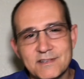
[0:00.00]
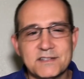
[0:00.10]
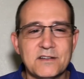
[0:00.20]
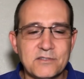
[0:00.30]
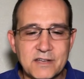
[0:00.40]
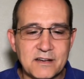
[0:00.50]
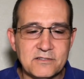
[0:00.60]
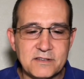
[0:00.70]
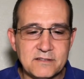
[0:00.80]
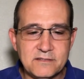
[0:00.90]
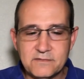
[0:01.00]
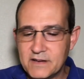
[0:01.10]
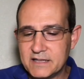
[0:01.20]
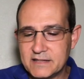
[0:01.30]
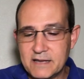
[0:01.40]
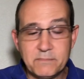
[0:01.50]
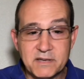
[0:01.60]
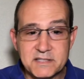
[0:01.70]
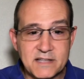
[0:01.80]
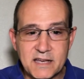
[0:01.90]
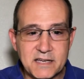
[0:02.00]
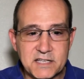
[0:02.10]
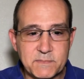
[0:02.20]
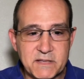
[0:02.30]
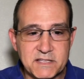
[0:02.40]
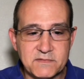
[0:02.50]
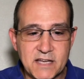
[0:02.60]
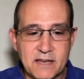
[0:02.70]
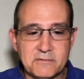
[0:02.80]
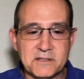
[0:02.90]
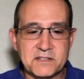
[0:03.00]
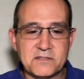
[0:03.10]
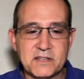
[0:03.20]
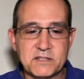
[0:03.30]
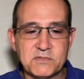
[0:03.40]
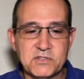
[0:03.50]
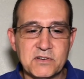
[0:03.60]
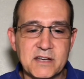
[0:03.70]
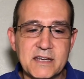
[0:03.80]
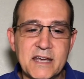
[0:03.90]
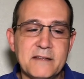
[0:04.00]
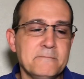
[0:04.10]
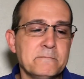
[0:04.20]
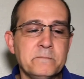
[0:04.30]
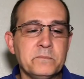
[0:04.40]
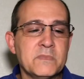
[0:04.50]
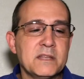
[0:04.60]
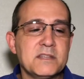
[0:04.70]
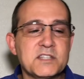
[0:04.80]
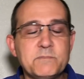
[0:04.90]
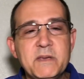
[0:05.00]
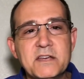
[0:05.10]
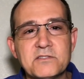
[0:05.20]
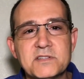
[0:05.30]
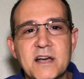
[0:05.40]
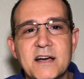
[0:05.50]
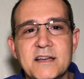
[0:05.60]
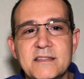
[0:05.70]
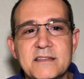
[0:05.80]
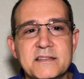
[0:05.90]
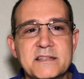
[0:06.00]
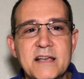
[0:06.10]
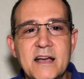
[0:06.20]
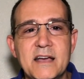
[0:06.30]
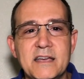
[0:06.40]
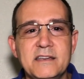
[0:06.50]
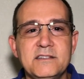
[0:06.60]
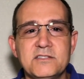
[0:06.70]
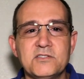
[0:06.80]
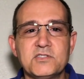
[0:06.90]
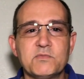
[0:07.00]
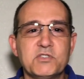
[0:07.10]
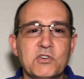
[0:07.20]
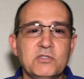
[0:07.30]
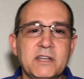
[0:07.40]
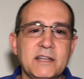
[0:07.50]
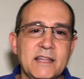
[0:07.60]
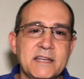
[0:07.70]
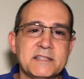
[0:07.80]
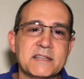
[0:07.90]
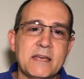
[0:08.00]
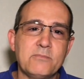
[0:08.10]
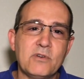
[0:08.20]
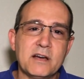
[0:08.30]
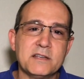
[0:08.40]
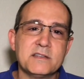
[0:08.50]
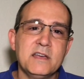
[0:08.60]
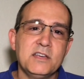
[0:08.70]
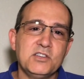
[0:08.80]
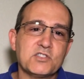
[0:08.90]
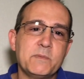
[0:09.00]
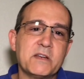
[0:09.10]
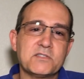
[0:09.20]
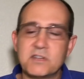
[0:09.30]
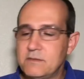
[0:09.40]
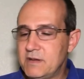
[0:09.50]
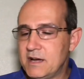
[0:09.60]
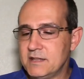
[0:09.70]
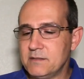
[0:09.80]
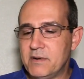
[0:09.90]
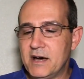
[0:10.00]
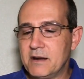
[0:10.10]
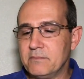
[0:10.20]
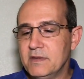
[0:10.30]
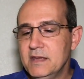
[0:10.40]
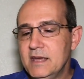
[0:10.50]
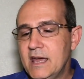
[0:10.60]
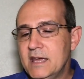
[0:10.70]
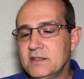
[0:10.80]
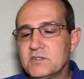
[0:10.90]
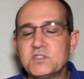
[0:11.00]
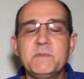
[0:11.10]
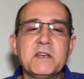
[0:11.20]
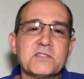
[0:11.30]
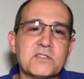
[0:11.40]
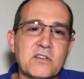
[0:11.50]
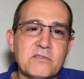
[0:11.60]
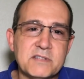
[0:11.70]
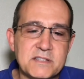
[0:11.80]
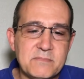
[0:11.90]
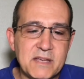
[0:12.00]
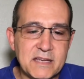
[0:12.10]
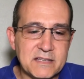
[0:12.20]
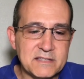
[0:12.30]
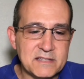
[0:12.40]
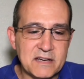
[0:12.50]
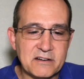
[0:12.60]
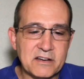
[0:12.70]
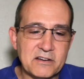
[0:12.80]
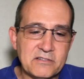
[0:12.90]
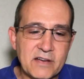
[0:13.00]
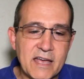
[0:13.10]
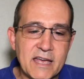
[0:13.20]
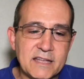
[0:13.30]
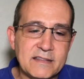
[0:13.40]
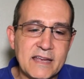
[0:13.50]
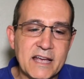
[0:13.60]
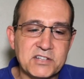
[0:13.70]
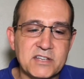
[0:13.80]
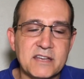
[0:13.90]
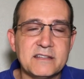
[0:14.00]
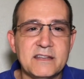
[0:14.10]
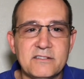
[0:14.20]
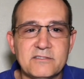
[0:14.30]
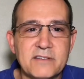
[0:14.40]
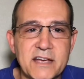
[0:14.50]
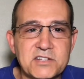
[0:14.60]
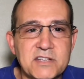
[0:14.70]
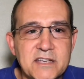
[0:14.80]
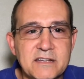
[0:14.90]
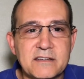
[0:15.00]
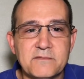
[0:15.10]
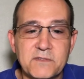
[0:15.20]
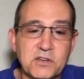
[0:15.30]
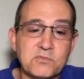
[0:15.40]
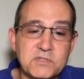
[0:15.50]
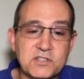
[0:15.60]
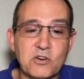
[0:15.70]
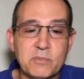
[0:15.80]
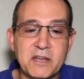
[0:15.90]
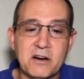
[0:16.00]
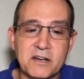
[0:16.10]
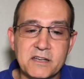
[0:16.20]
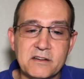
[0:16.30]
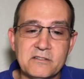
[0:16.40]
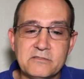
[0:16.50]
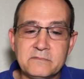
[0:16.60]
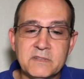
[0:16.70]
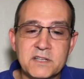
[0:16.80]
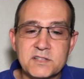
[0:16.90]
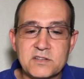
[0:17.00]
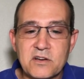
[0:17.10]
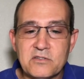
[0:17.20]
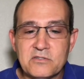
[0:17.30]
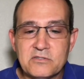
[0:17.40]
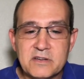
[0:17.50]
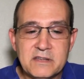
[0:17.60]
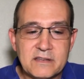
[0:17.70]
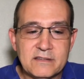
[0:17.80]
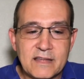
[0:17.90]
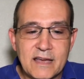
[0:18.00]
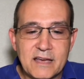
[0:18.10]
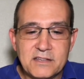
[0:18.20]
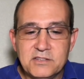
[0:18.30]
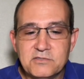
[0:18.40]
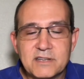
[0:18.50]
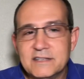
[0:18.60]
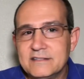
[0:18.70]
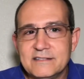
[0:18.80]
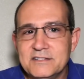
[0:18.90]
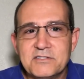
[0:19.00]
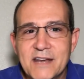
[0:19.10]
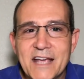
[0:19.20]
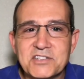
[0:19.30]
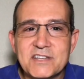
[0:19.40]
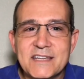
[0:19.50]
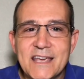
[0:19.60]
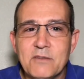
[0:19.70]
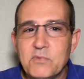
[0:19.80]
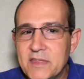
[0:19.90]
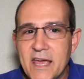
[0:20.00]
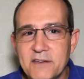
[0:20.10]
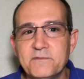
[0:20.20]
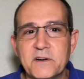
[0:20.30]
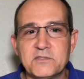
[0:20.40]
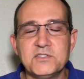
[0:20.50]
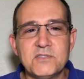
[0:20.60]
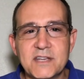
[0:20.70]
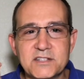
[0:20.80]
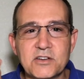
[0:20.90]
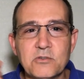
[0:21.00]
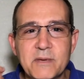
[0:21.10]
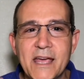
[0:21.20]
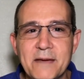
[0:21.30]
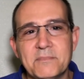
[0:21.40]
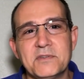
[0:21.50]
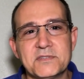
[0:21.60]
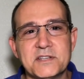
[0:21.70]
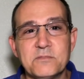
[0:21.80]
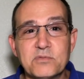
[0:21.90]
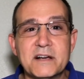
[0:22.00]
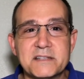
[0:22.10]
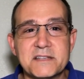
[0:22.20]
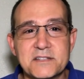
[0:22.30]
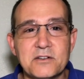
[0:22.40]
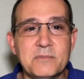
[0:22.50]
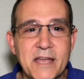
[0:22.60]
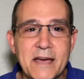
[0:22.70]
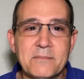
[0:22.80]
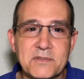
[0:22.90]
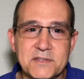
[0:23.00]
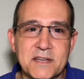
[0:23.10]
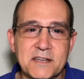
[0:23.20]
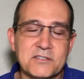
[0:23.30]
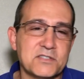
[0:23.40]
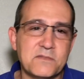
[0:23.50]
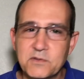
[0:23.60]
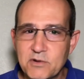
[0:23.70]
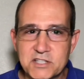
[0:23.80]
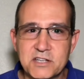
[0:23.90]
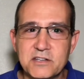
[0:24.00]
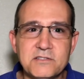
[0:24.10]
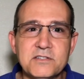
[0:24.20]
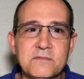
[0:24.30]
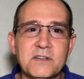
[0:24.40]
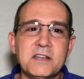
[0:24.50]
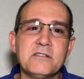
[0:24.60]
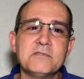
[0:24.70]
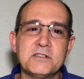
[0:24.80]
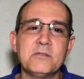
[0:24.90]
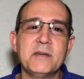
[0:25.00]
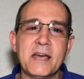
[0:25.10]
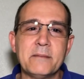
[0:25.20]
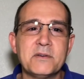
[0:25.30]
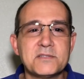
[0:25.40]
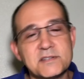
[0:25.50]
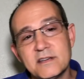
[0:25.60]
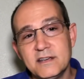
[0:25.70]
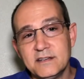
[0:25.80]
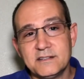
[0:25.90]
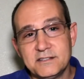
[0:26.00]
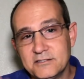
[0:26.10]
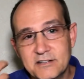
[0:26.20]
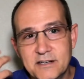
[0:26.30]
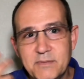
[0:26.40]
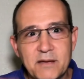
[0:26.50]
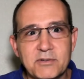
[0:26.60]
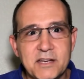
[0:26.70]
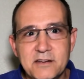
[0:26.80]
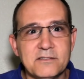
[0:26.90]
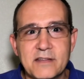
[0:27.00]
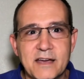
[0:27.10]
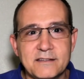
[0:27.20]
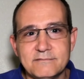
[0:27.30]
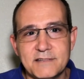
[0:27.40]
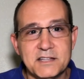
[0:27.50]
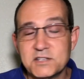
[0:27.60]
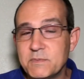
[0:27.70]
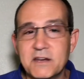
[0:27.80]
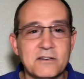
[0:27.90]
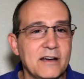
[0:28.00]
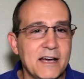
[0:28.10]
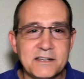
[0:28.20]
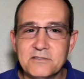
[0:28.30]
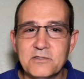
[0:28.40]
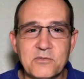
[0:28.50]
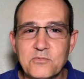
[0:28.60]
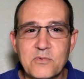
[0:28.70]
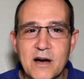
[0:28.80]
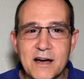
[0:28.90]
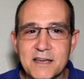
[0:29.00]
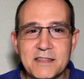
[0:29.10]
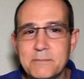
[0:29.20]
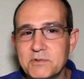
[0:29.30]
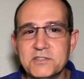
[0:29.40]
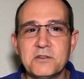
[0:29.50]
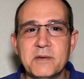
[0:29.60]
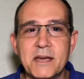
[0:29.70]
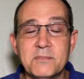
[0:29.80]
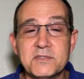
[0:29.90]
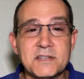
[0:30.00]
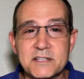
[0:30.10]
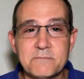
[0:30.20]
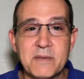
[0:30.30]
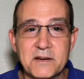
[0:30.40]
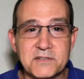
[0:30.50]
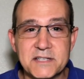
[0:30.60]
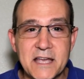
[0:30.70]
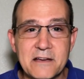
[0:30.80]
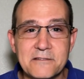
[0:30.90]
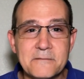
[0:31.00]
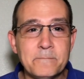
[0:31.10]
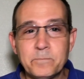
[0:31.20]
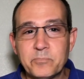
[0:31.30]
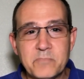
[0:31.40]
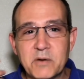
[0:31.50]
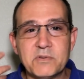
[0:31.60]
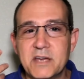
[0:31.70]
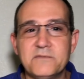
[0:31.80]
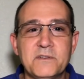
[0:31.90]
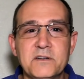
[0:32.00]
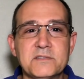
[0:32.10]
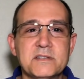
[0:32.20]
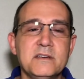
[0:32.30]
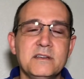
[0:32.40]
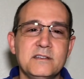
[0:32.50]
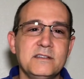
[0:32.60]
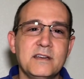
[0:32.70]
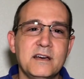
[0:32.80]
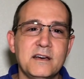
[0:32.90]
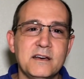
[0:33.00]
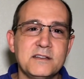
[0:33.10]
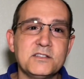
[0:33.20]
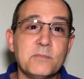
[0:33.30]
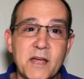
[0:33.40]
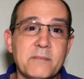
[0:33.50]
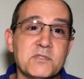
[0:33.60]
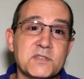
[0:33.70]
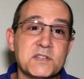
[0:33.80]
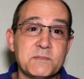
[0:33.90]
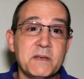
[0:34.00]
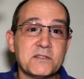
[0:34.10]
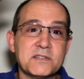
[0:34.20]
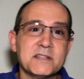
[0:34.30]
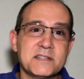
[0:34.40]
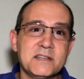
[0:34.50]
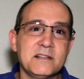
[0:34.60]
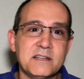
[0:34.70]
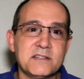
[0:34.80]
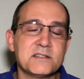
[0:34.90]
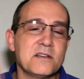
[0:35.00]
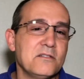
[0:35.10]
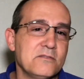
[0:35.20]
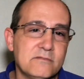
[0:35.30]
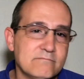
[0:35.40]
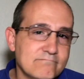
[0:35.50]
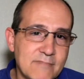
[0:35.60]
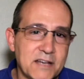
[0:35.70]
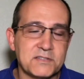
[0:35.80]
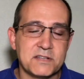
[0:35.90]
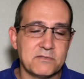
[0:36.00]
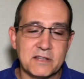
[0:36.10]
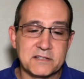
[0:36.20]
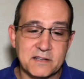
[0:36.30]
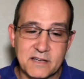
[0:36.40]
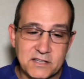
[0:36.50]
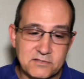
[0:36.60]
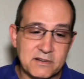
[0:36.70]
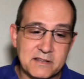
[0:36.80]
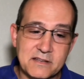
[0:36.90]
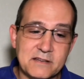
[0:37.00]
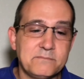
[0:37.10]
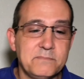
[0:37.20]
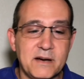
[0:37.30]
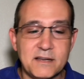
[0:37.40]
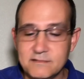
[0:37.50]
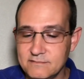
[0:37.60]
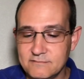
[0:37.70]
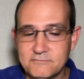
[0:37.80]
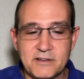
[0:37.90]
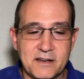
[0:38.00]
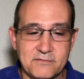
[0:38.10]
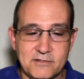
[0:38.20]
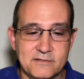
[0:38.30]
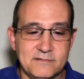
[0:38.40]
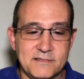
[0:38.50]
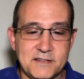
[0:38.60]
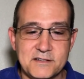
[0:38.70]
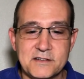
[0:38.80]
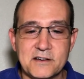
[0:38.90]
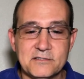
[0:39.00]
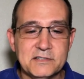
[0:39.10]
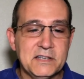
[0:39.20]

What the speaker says: So, you know, you've got that, but it's not an expensive tablet, so that's what you're going to get. The speakers on the side, so when you're holding it landscape-wise, your speakers are going to be on the bottom. And those speakers are going to be in stereo, and they are actually configured with Dolby audio. So you can actually get, with headphones, you can get Dolby Atmos. It'll process Dolby Atmos on here. So if you're watching a YouTube video with Dolby Atmos, you're going to be able to hear that in the speaker. I don't know why they put Dolby Atmos. It's better sound, but with headphones, Dolby Atmos is speakers in the ceiling, so I don't see where that's going to get you anything, but whatever. There you go.